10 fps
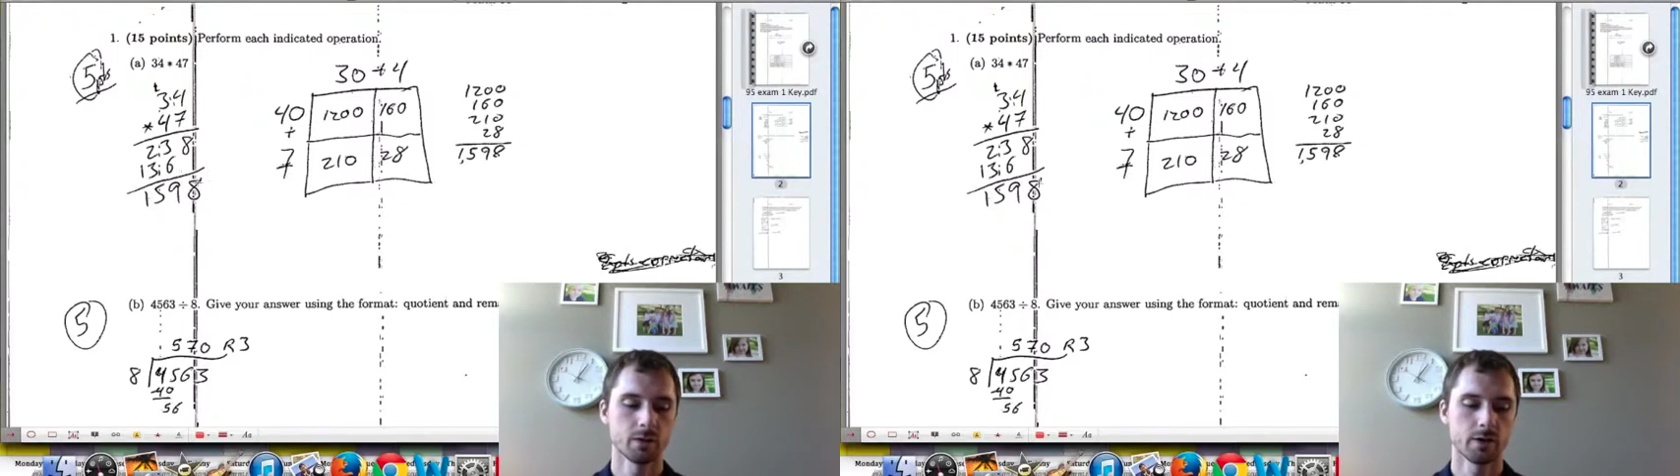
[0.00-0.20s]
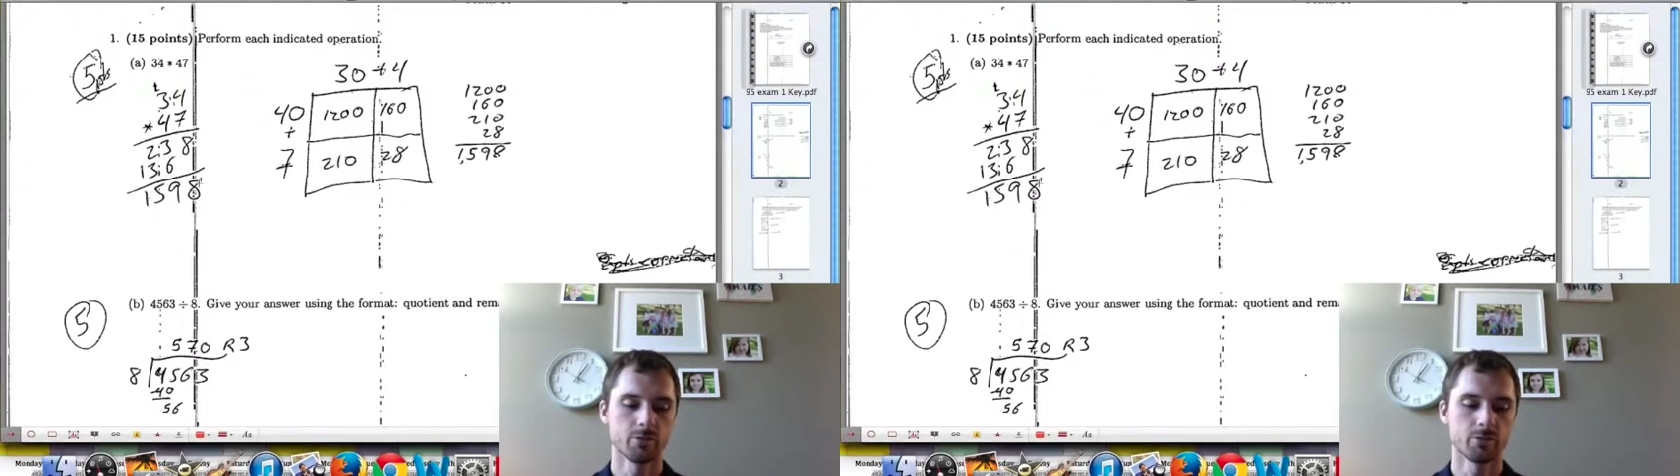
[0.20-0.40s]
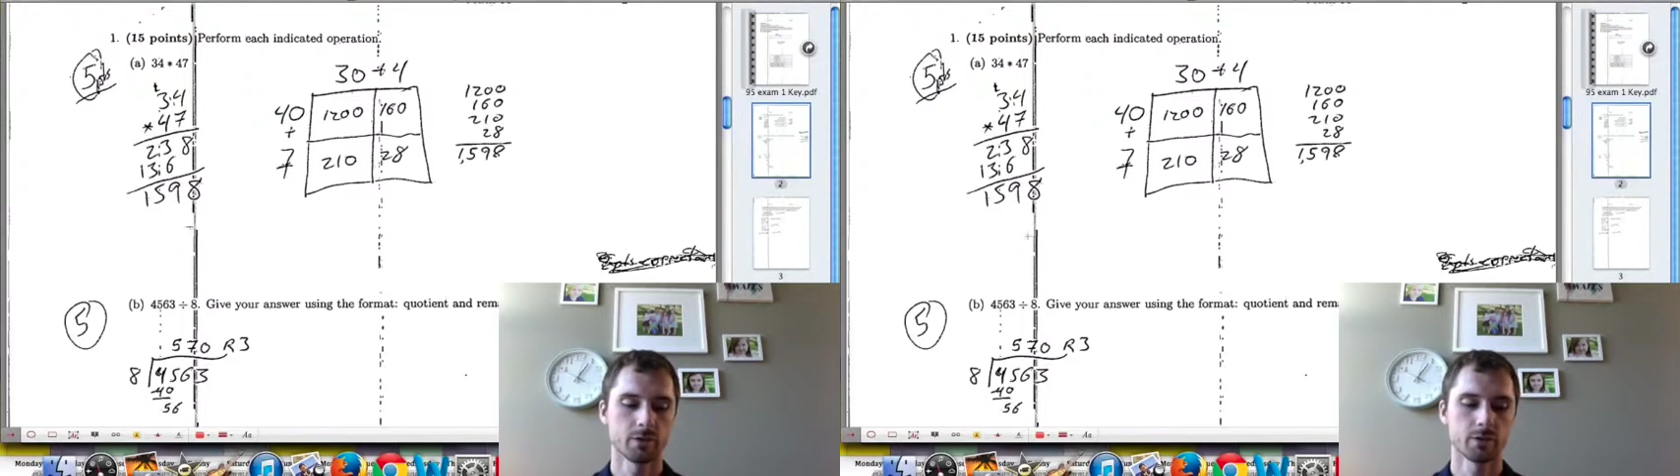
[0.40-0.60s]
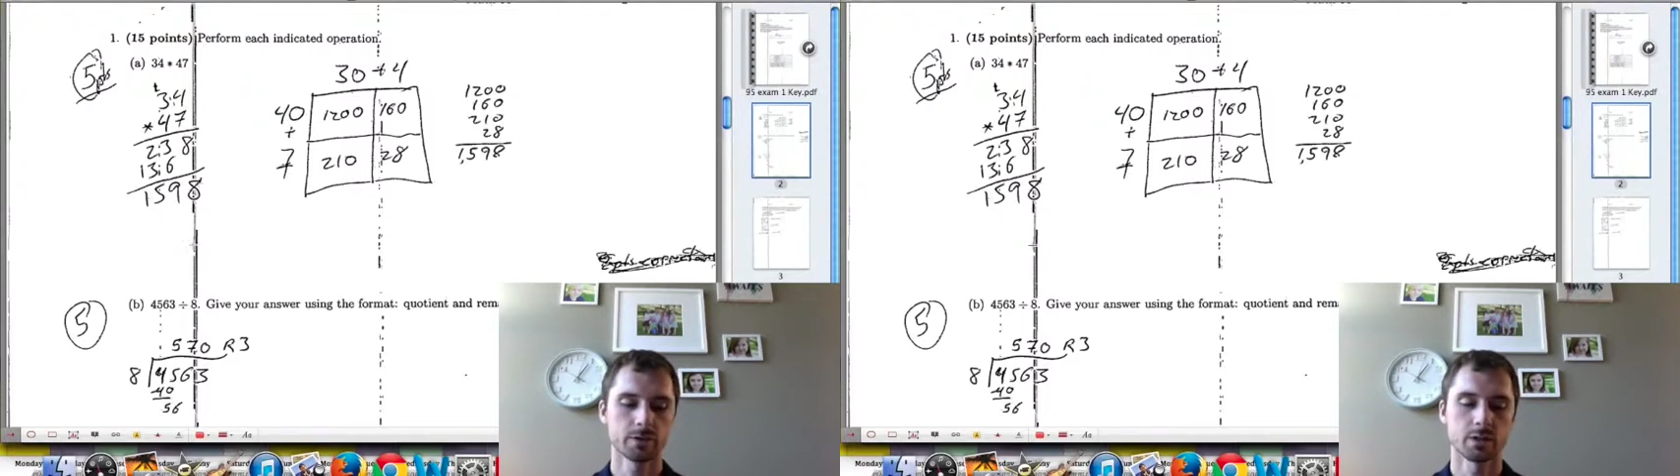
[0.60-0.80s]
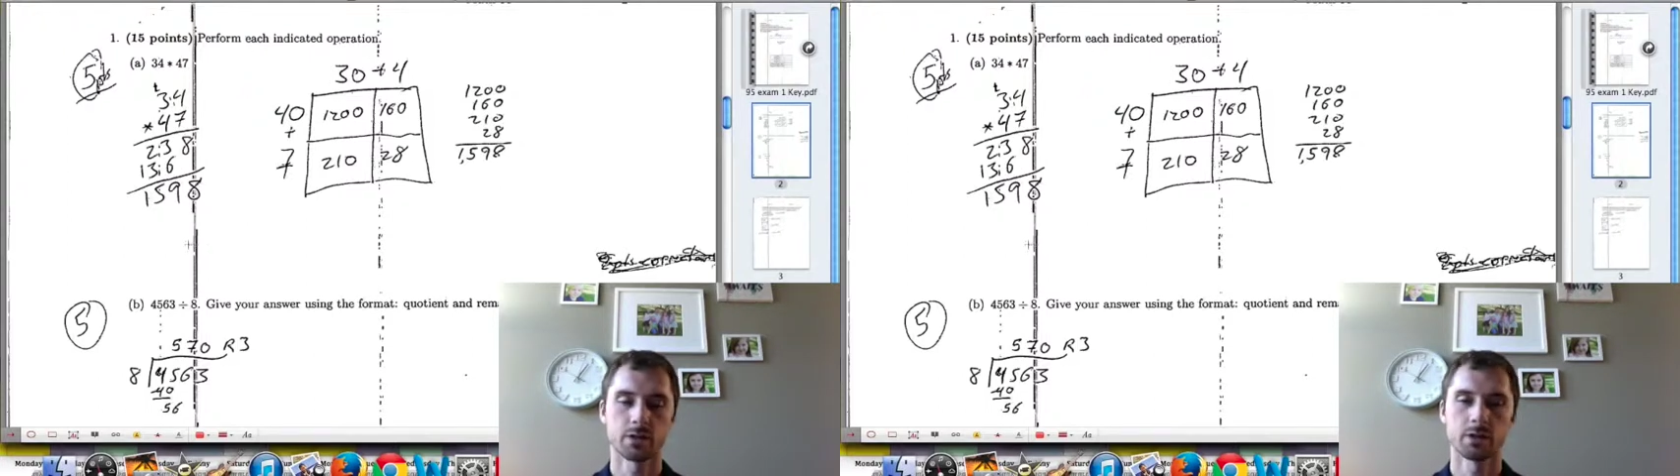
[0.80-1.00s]
at first,
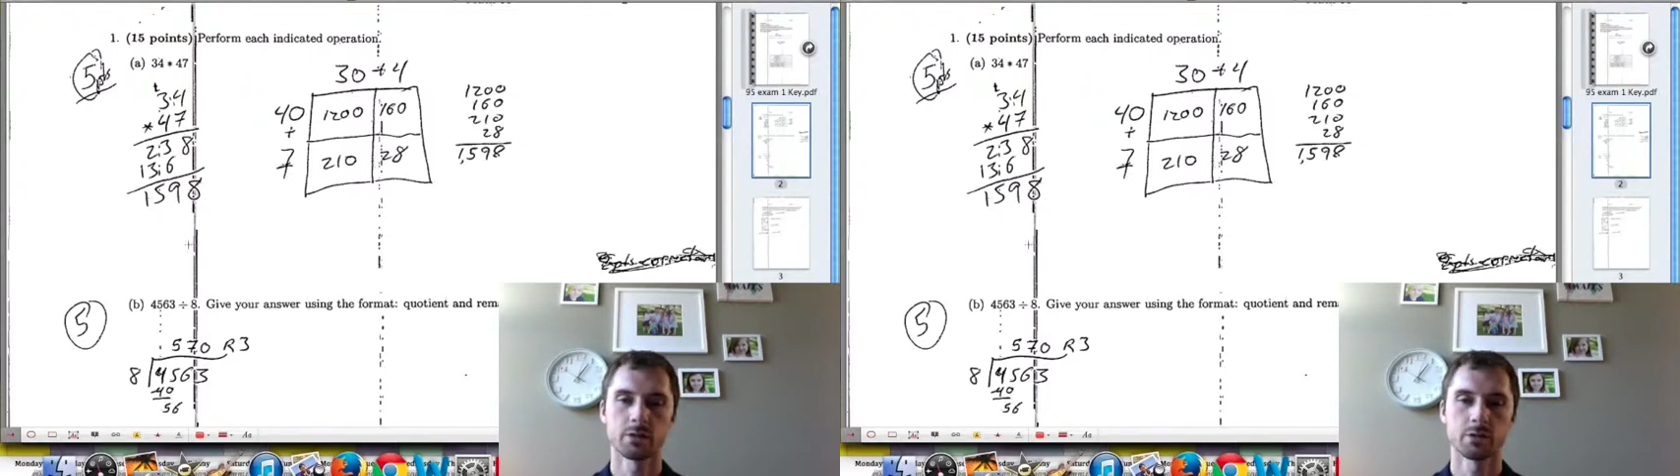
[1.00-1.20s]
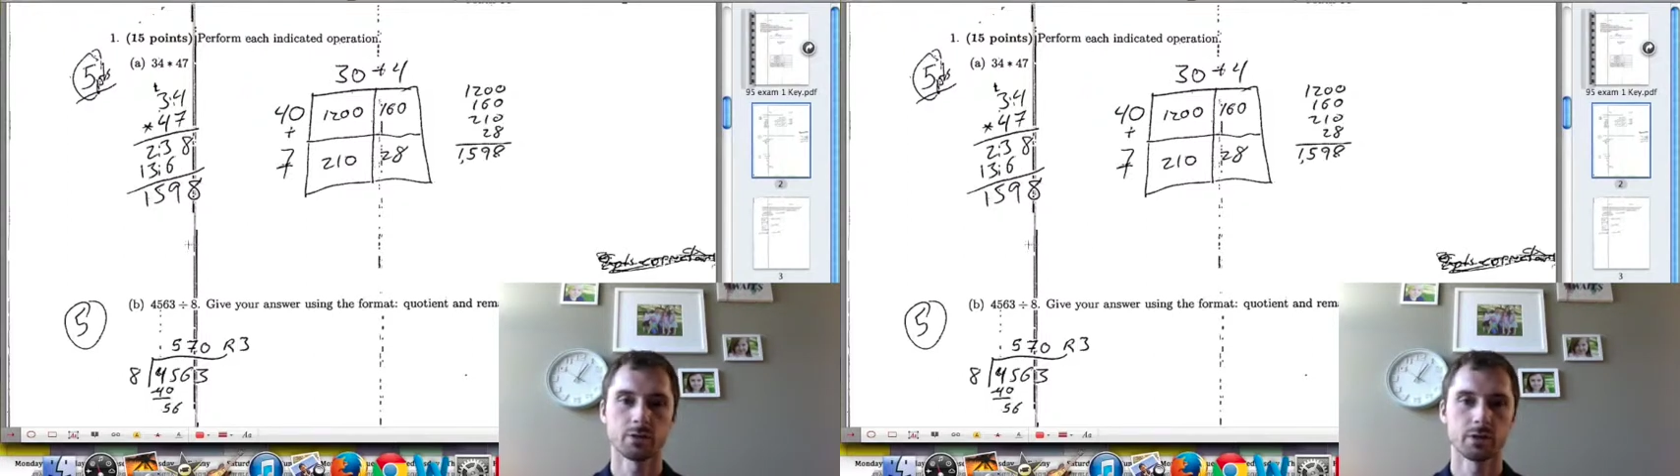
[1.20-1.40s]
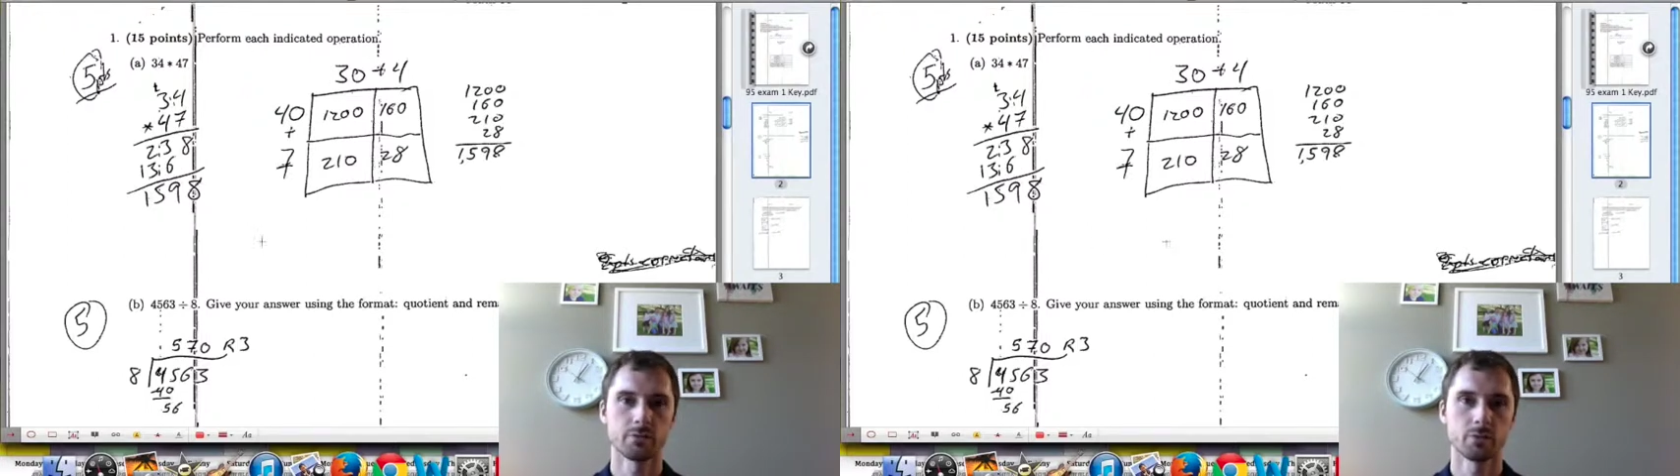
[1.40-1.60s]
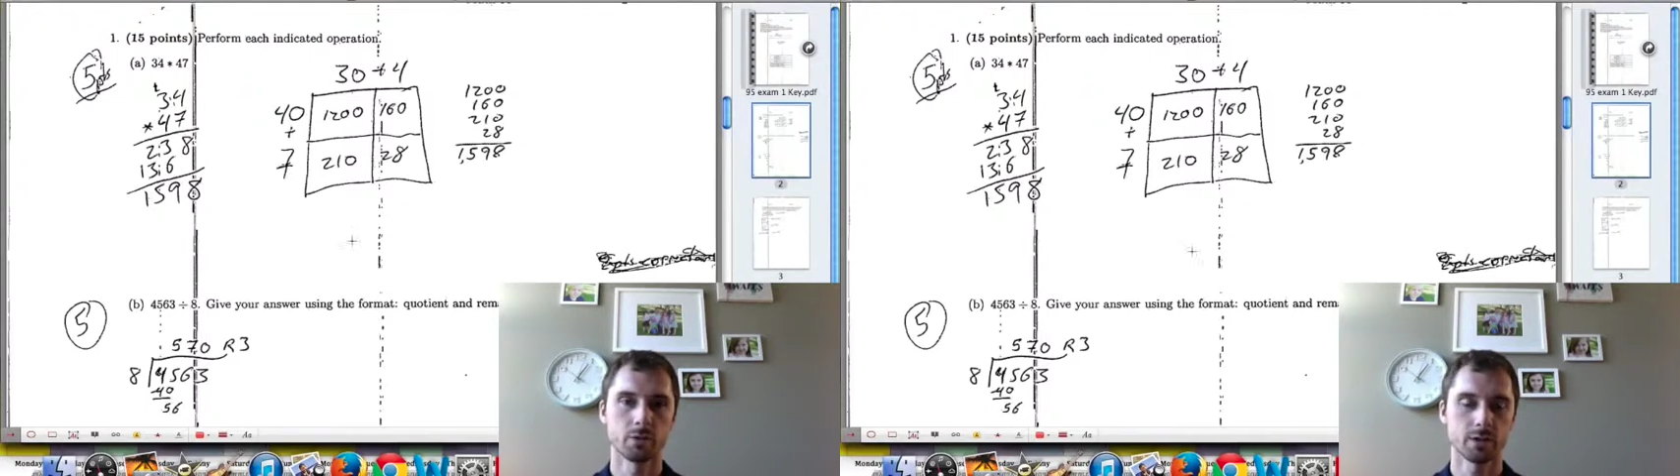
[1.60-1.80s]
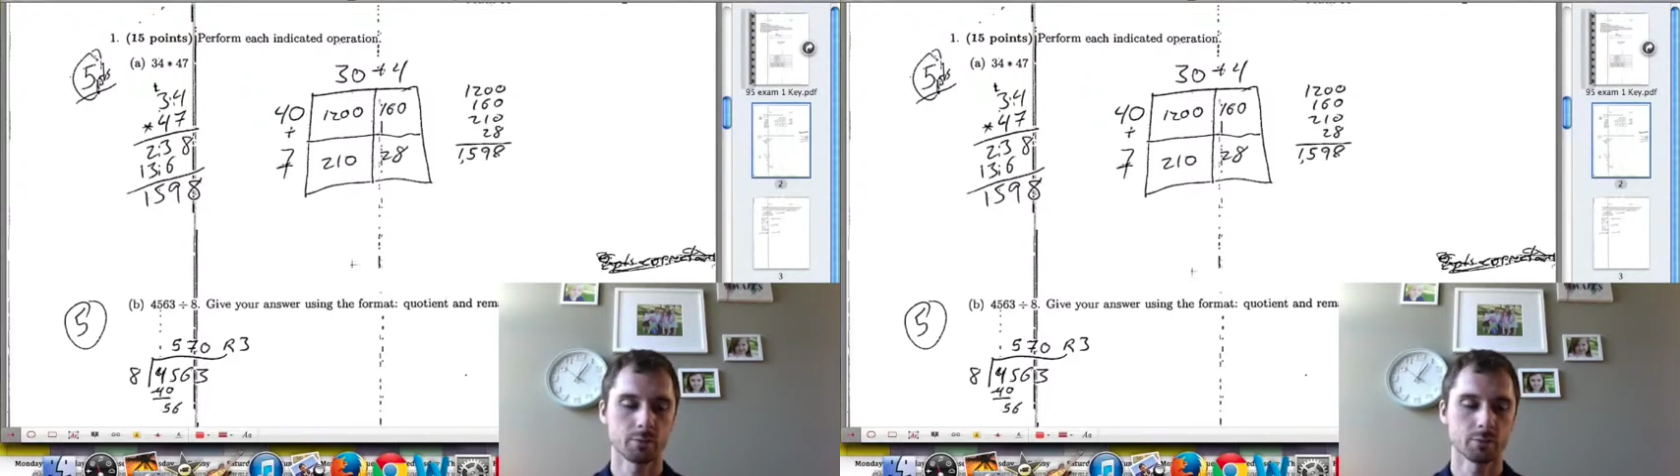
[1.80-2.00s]
and then the 34
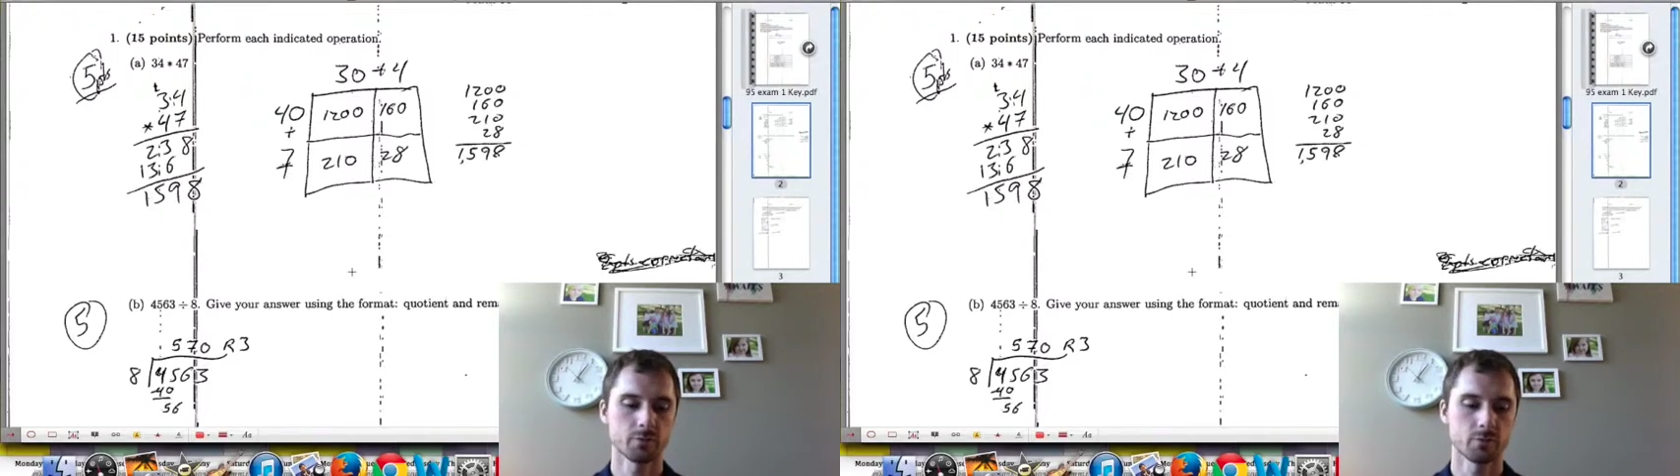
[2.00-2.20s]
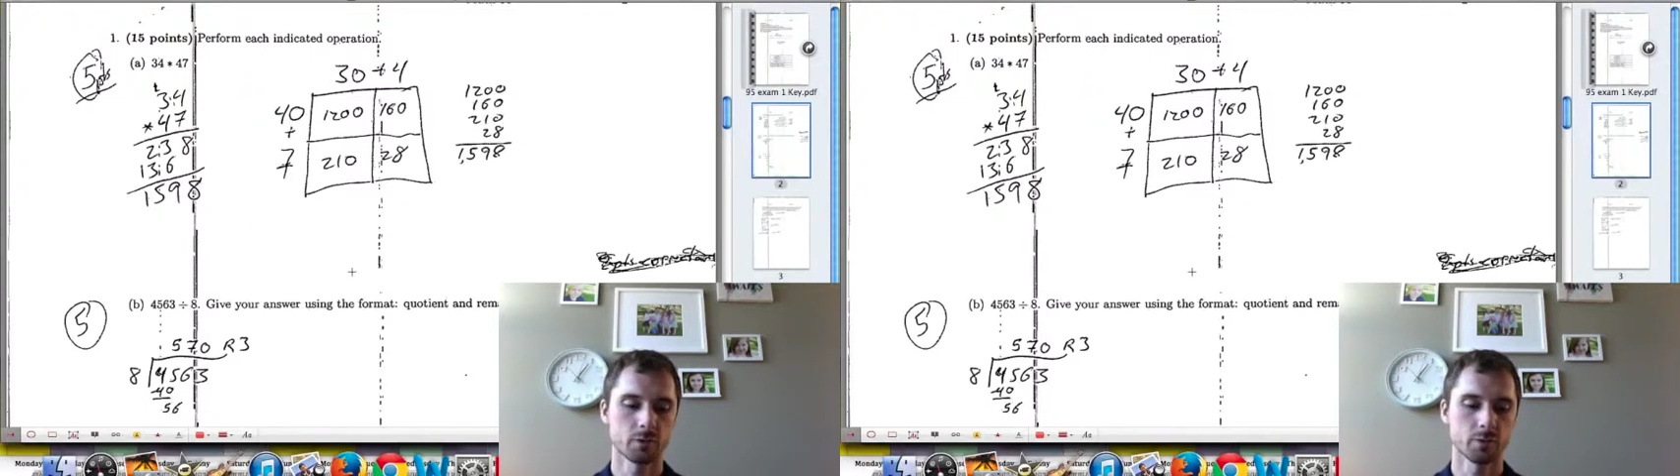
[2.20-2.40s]
times 4,